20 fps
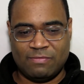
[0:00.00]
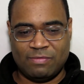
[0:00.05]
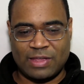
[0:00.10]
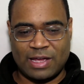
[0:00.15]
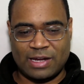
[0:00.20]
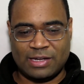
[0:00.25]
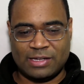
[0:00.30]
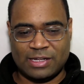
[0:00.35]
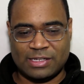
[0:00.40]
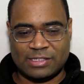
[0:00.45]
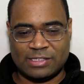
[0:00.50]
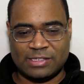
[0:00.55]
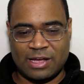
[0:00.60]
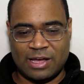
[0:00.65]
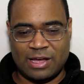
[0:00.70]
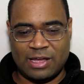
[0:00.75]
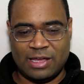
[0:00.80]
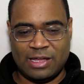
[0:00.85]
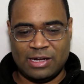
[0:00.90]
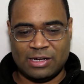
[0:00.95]
that does
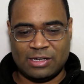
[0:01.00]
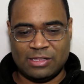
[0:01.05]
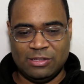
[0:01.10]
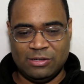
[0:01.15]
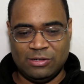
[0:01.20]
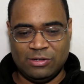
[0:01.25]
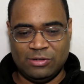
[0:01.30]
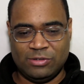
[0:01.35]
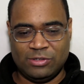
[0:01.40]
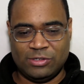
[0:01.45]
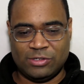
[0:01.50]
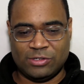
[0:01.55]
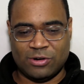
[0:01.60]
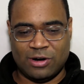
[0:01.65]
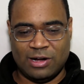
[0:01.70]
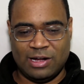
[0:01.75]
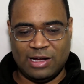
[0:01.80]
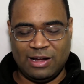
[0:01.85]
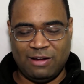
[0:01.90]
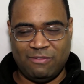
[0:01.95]
not include
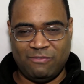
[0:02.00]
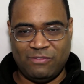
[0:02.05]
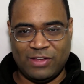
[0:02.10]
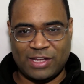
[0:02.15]
drawing